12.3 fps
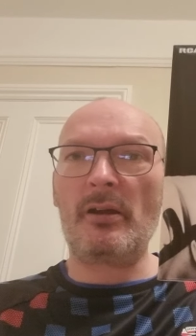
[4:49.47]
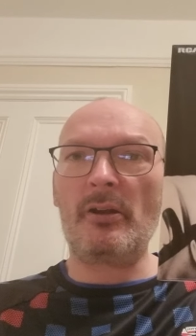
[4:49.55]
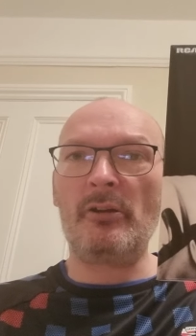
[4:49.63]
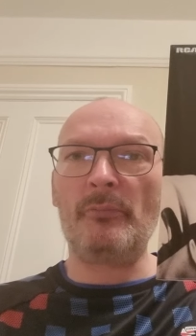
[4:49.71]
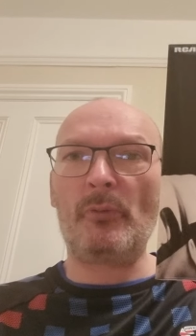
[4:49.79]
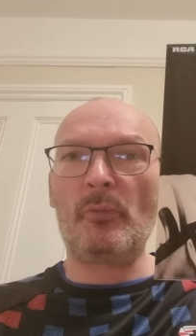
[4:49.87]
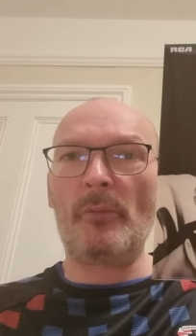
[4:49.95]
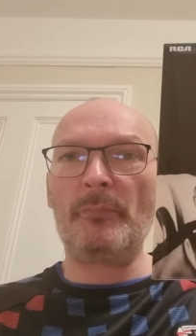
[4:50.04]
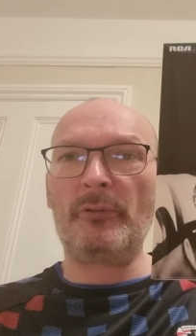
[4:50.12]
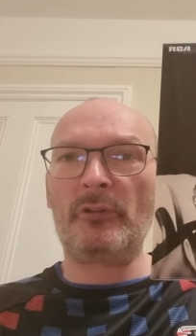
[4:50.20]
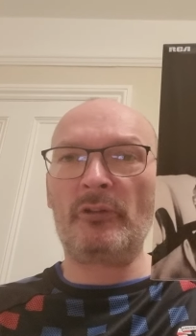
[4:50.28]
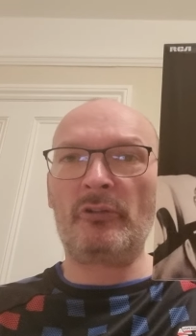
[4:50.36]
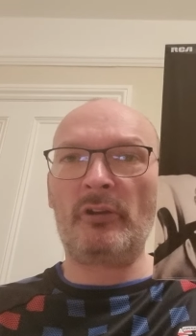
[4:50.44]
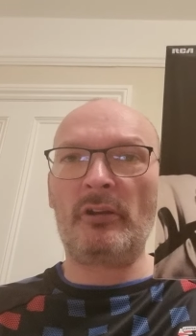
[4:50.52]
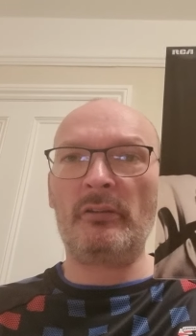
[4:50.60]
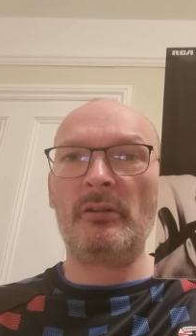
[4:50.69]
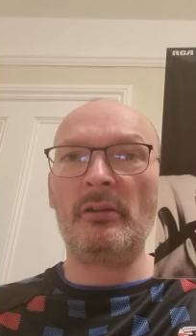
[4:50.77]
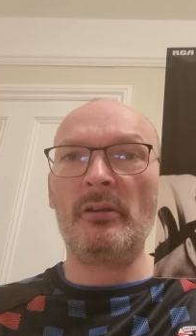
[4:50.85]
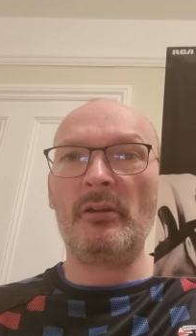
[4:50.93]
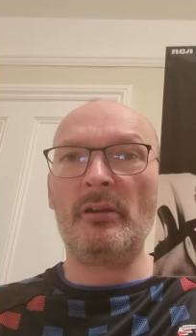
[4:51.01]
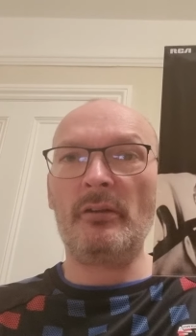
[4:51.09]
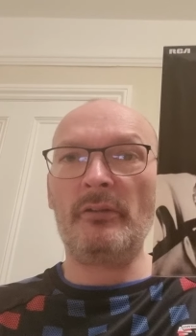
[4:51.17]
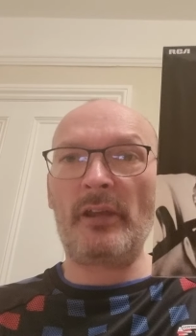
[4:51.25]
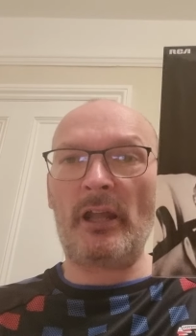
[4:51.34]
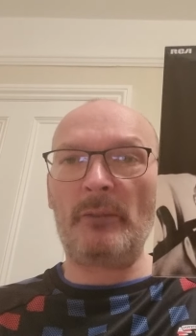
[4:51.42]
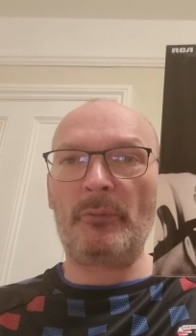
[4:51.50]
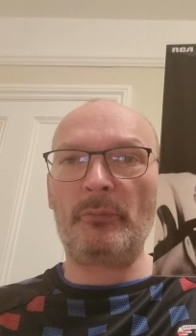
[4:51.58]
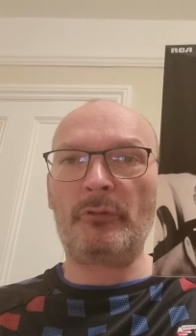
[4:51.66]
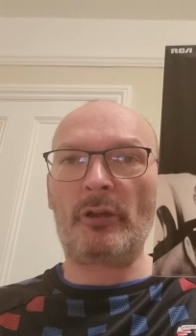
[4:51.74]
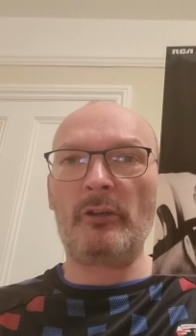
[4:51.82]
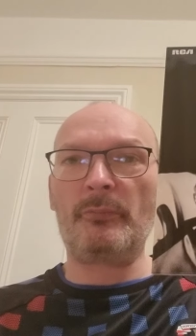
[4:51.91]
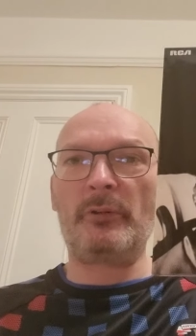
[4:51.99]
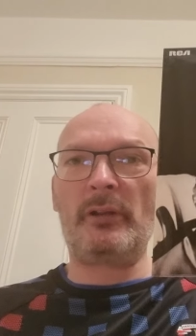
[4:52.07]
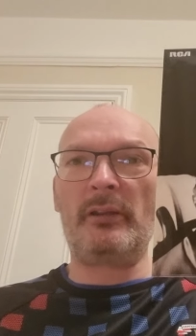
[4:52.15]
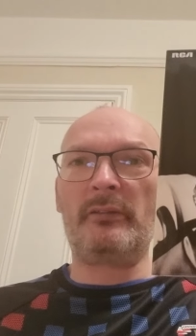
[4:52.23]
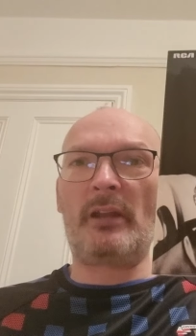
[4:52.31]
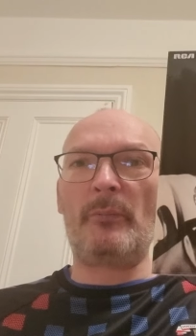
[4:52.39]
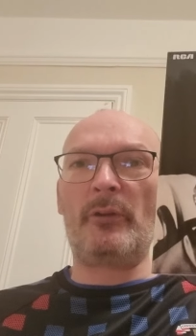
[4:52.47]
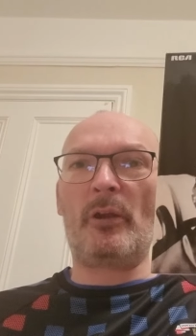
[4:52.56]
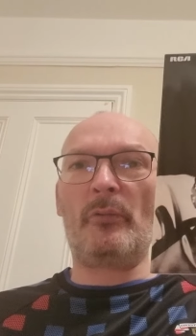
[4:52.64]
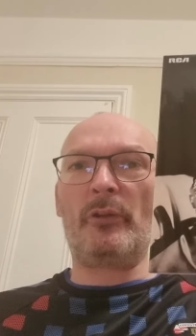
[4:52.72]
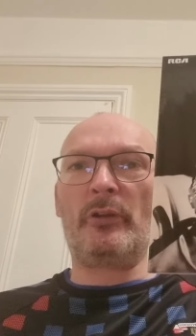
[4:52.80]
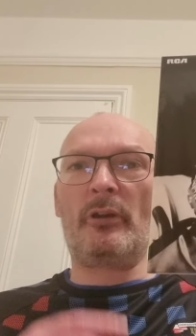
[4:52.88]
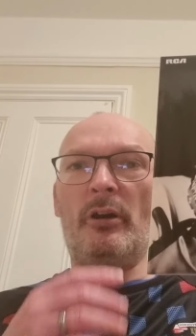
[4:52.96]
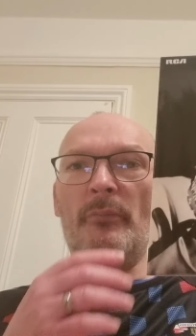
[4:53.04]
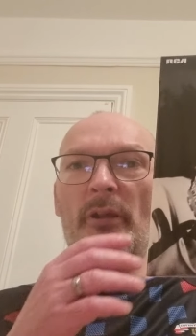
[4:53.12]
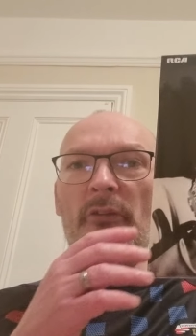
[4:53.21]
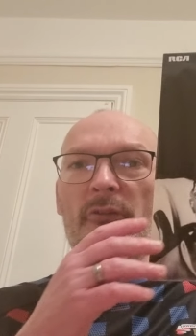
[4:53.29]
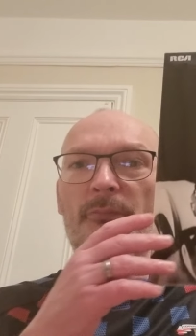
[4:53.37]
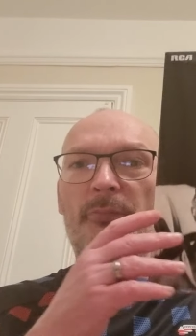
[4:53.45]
number one position in the album charts, please let me know in the comments